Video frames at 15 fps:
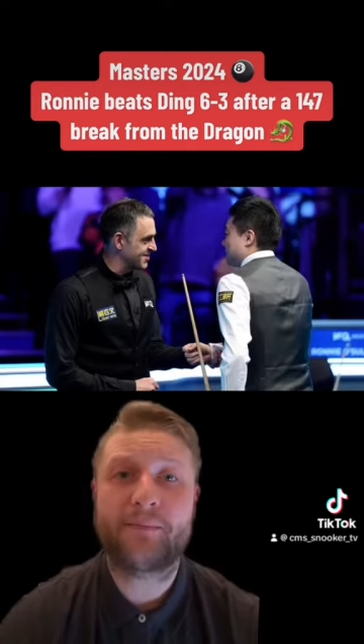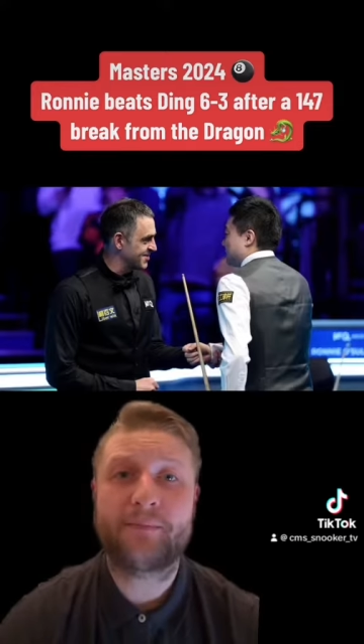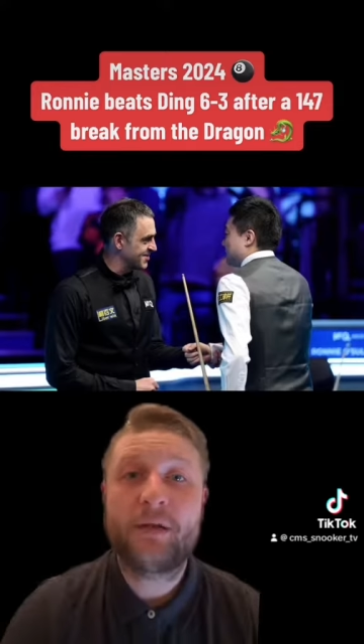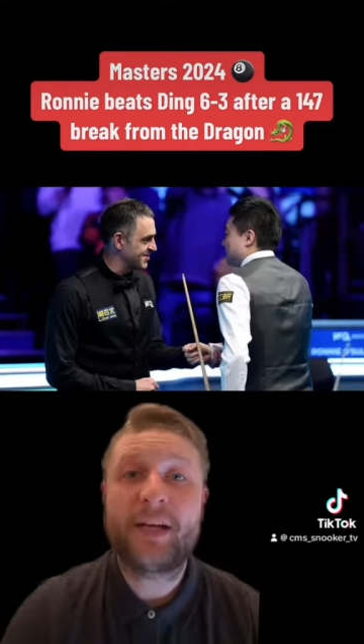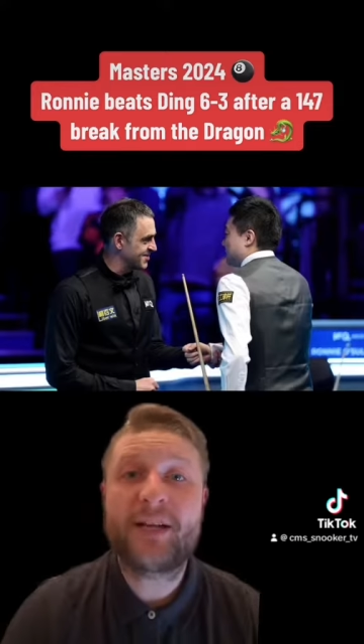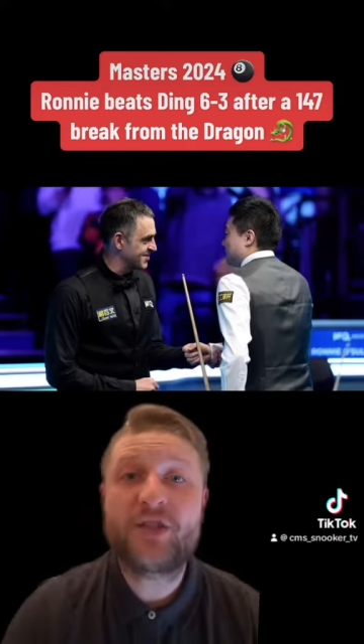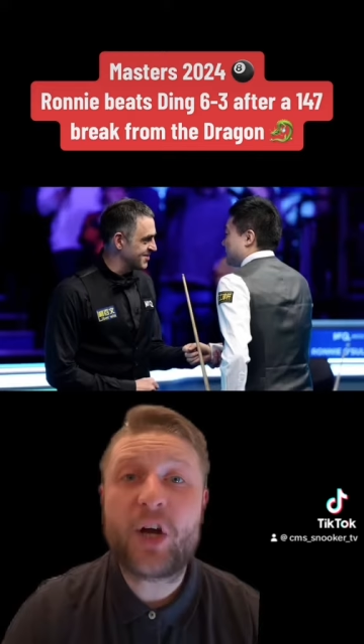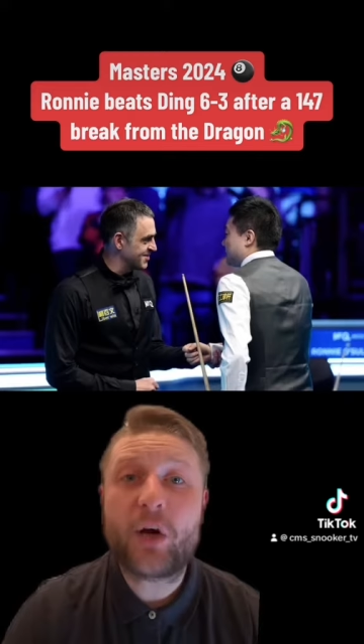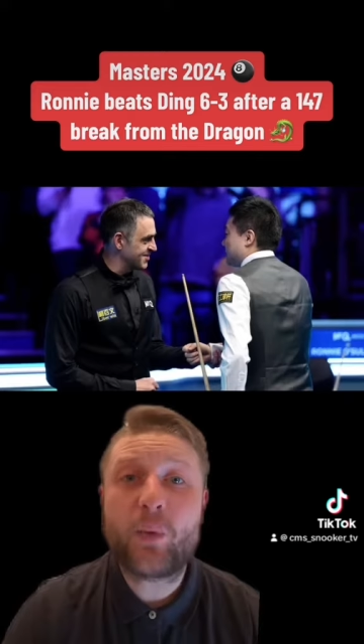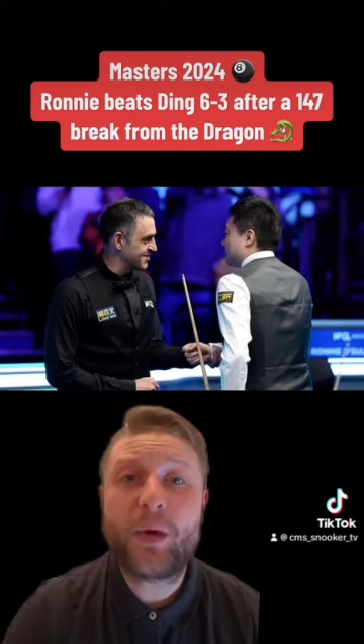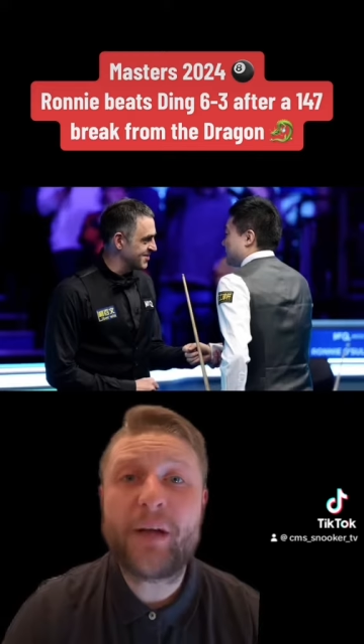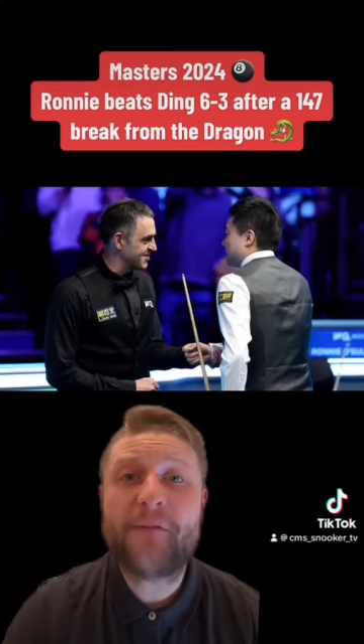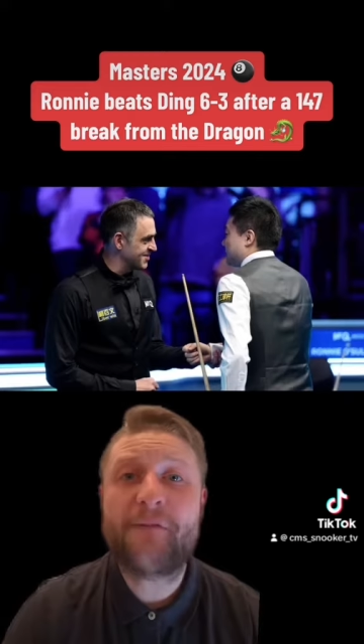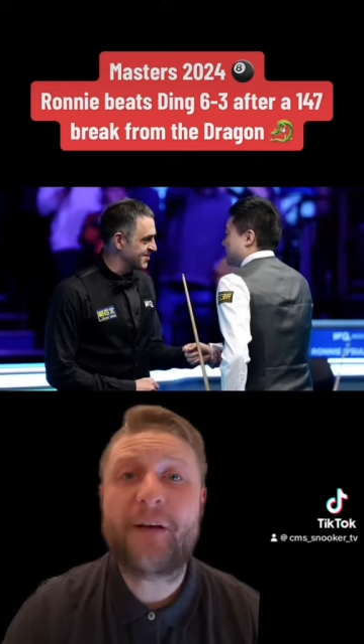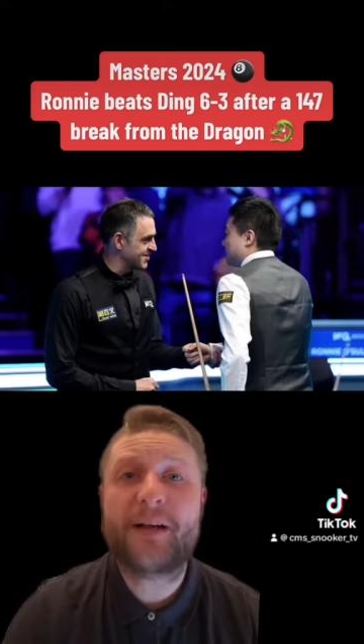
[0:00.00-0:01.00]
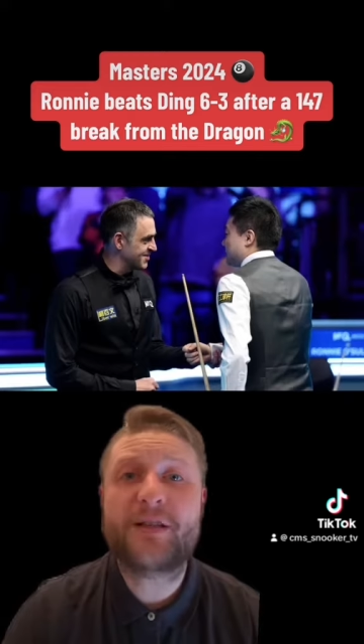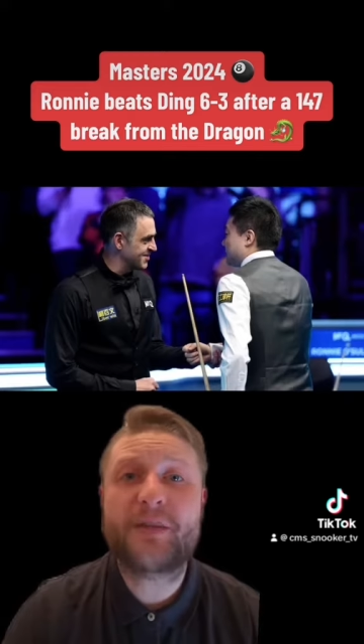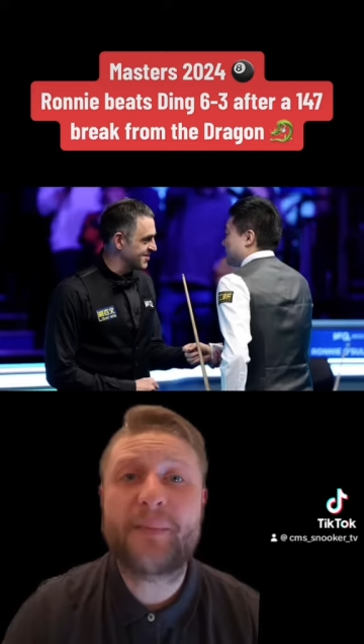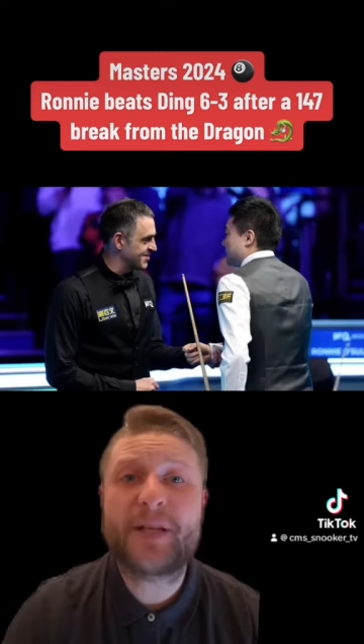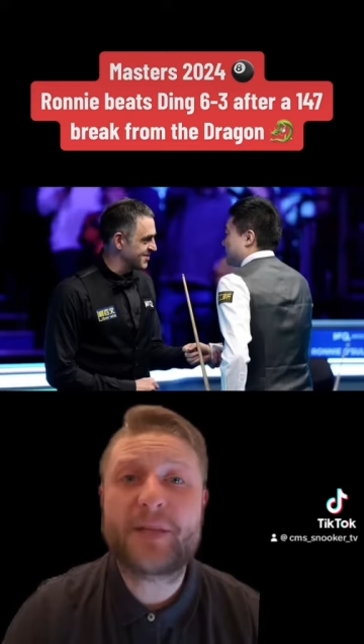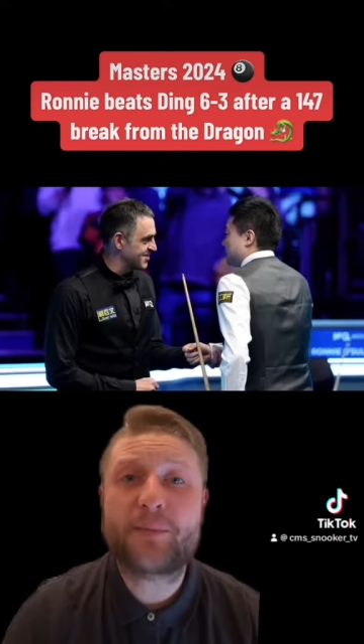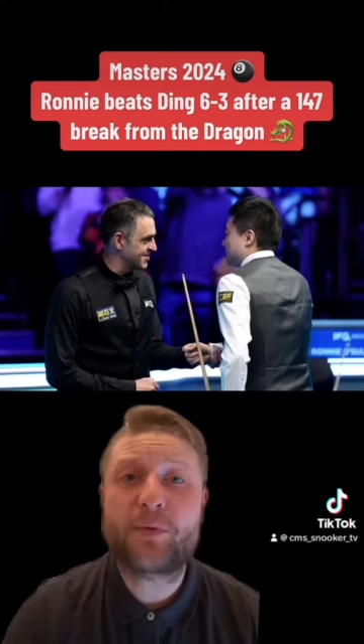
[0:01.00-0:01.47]
Ding Junhui found some
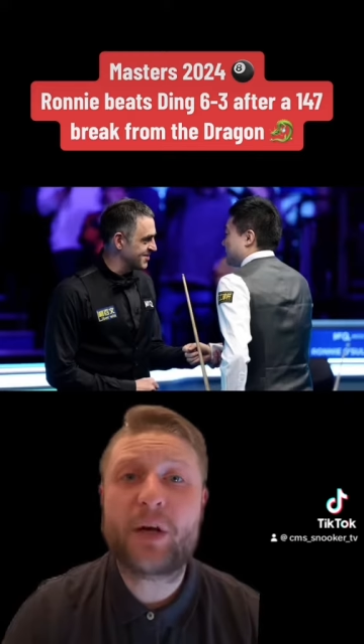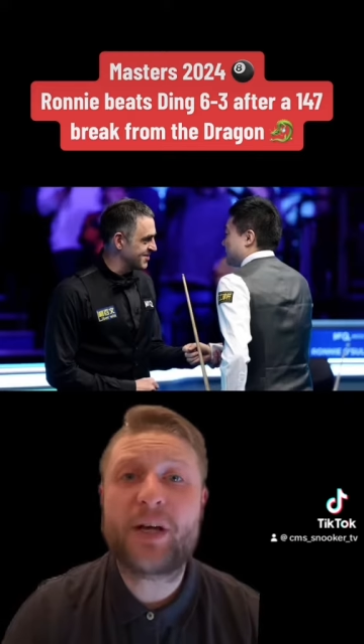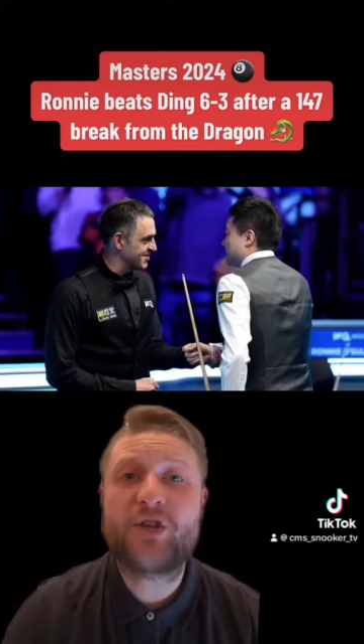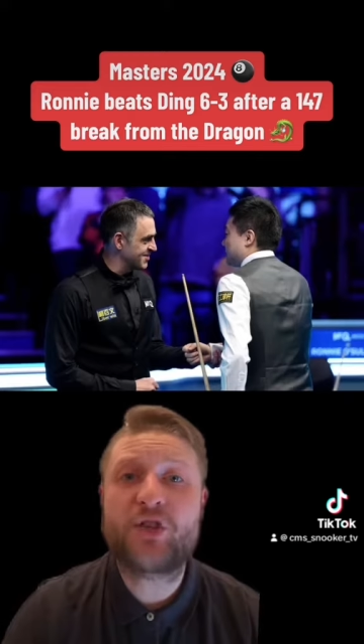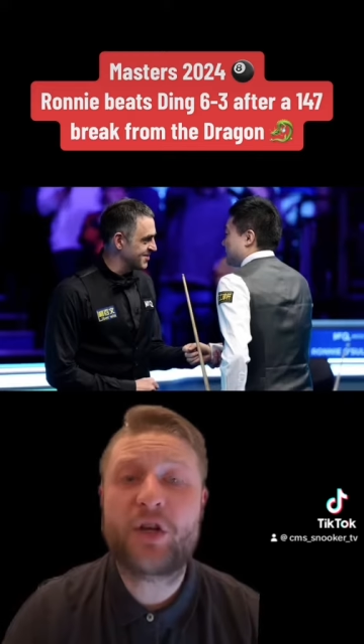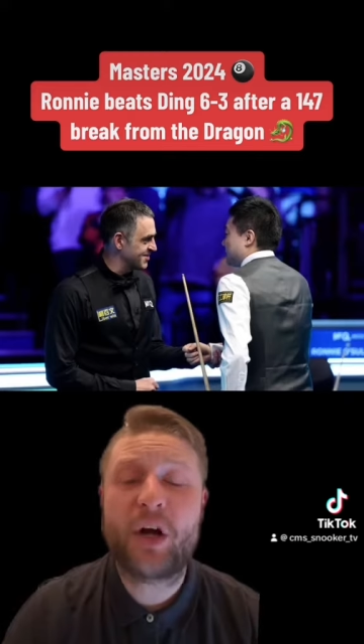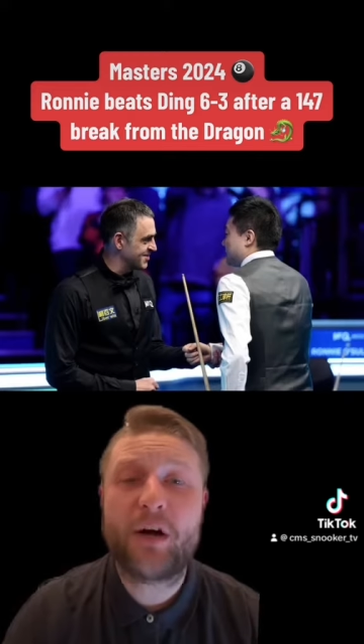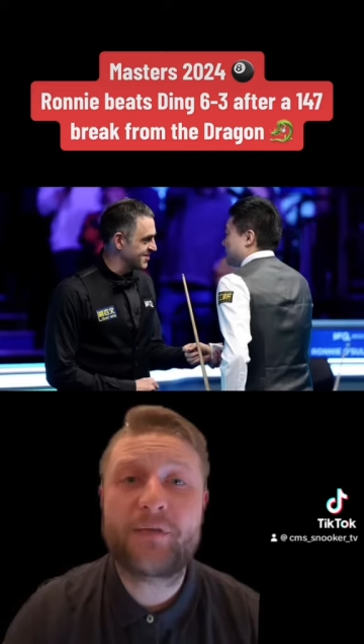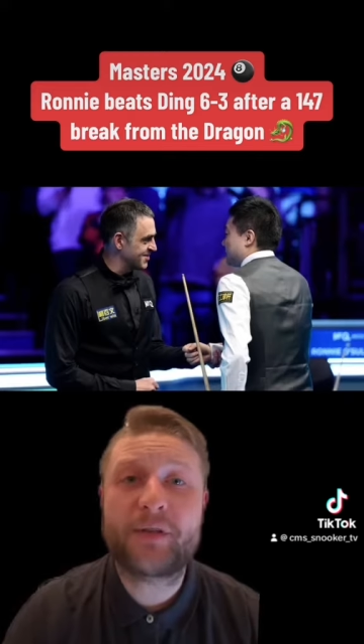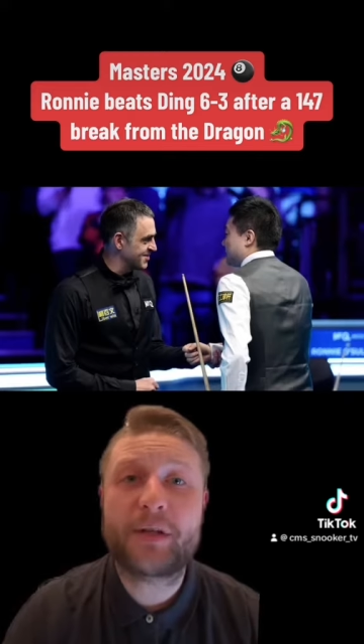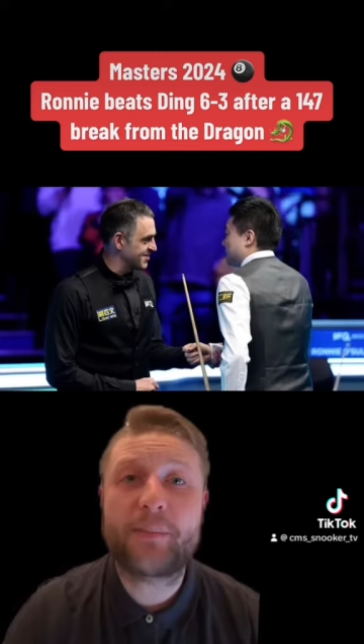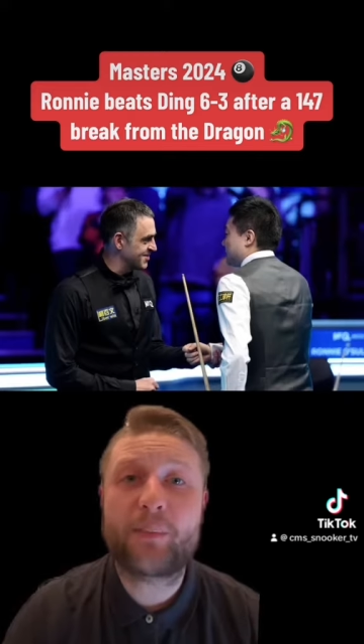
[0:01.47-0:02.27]
inspiration after the